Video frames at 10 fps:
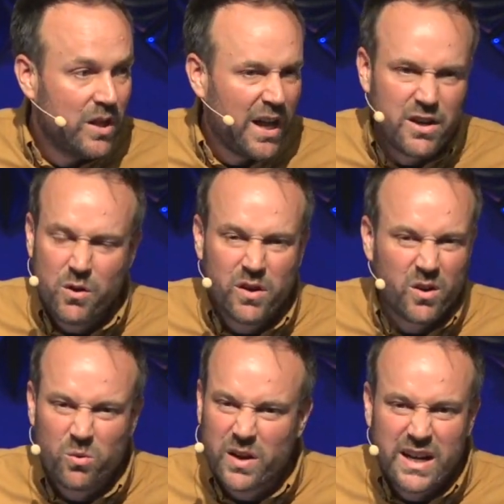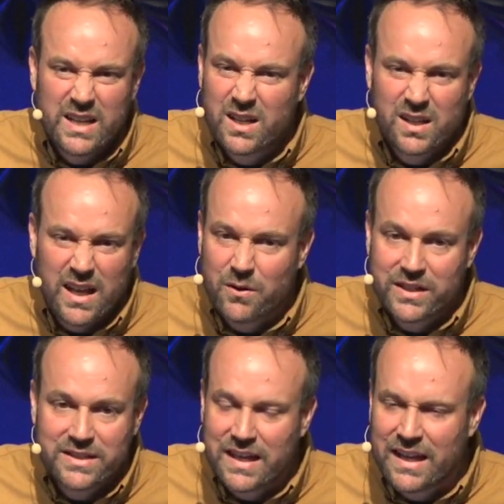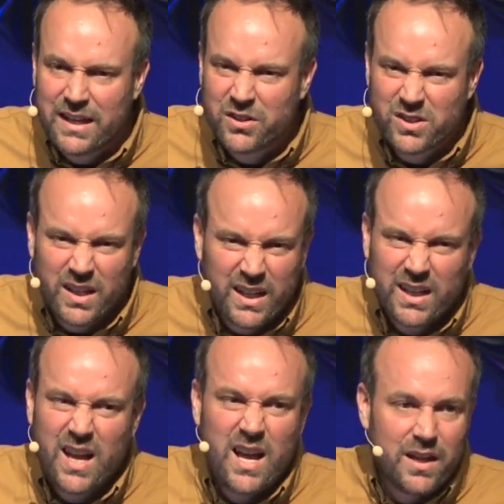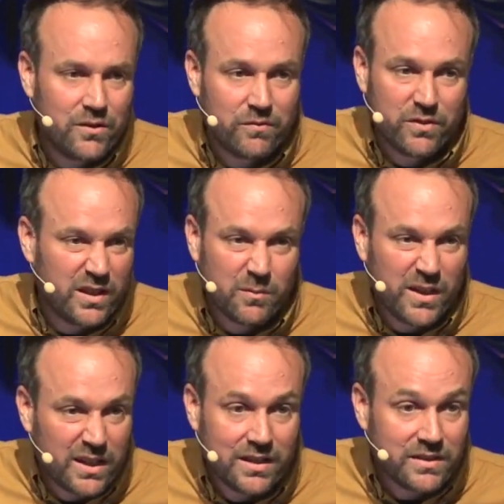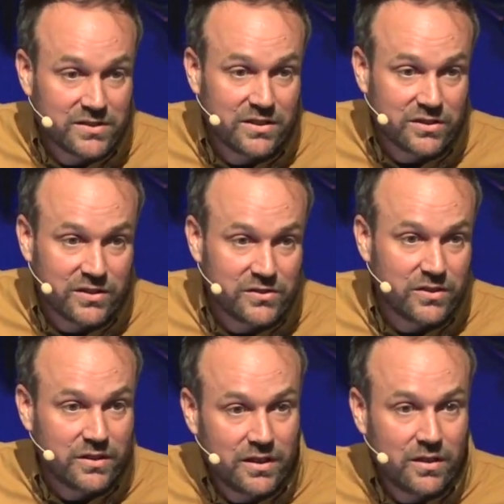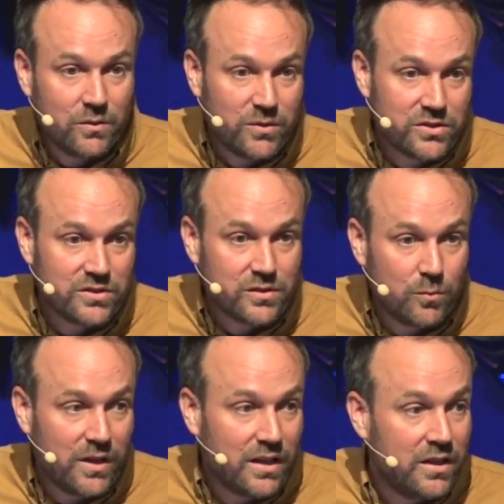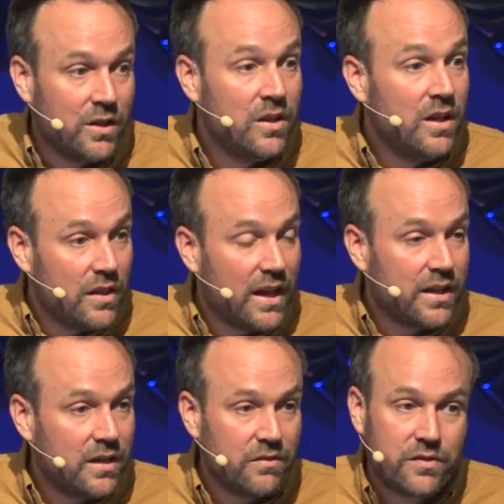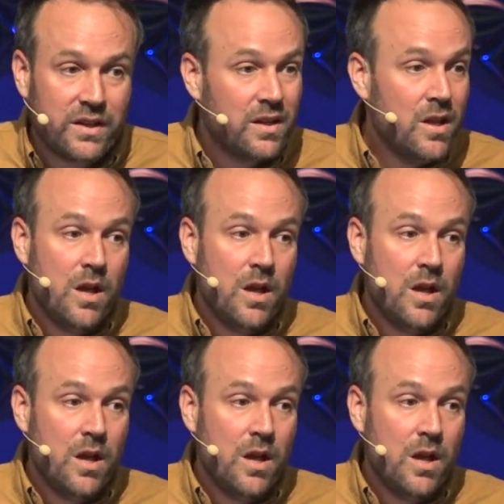I know on a rainy, cloudy day, you're like, I don't feel like to make any decisions, or, we should just go back, that kind of thing.